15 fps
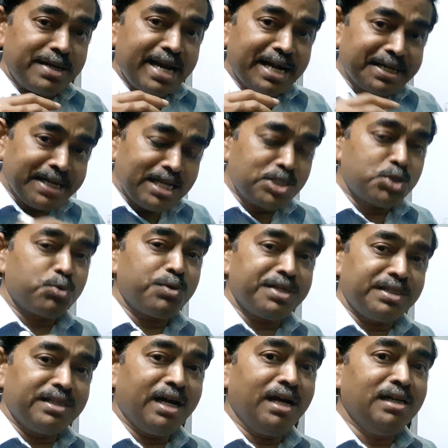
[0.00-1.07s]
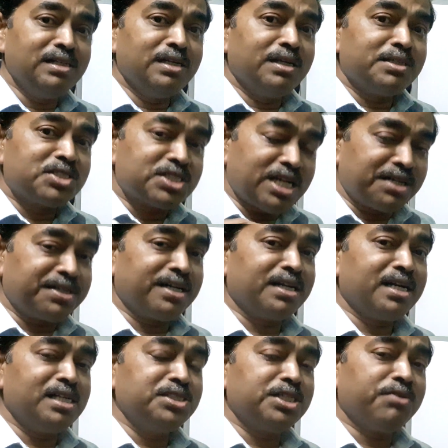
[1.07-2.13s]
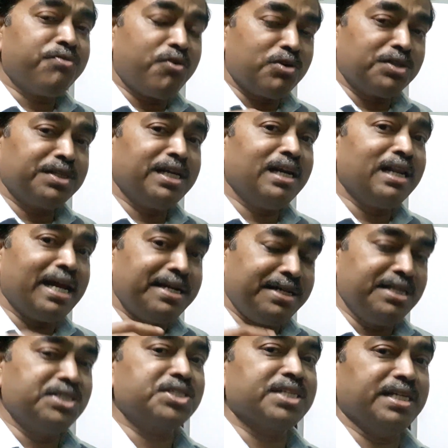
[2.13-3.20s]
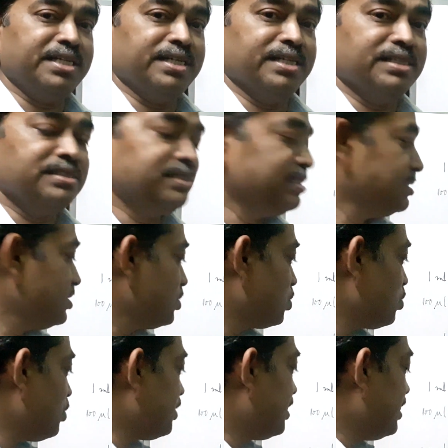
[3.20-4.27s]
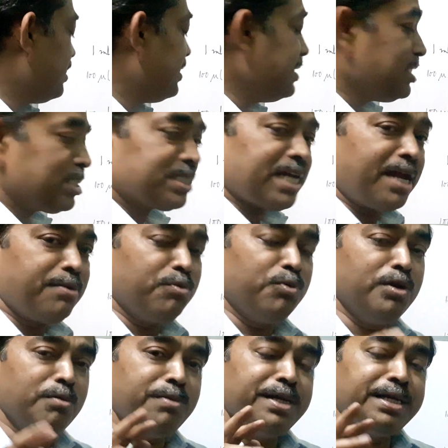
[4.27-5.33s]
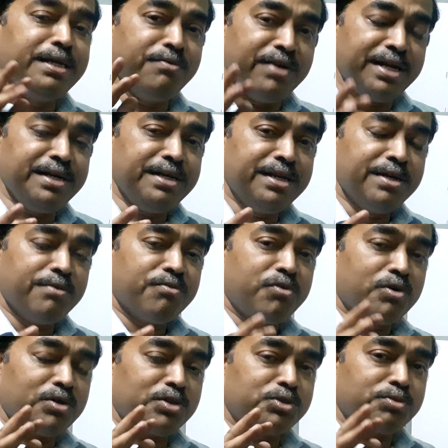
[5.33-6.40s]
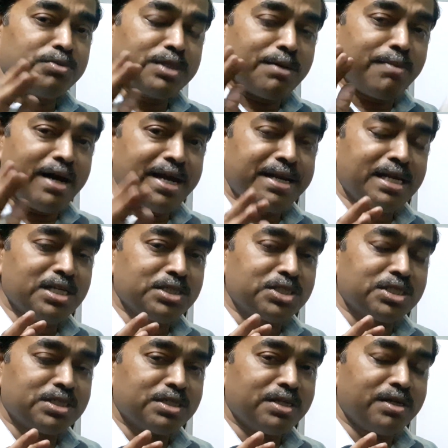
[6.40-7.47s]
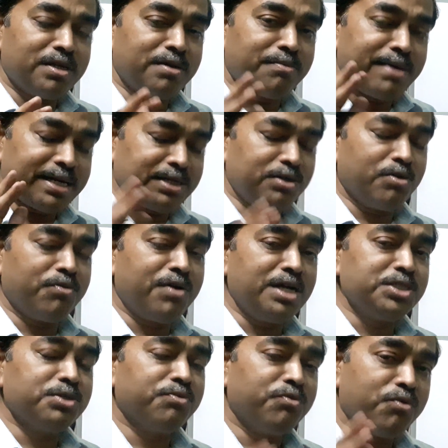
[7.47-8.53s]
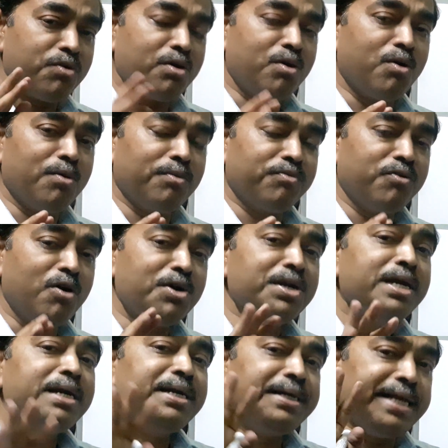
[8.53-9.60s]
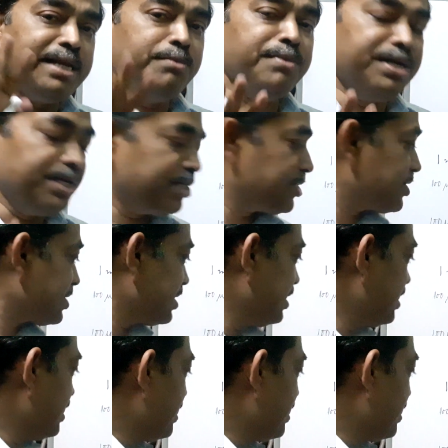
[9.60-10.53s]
attached with the starter culture for their lytic cycle. So this time will be given for the virus bacteriophage for 10 minutes.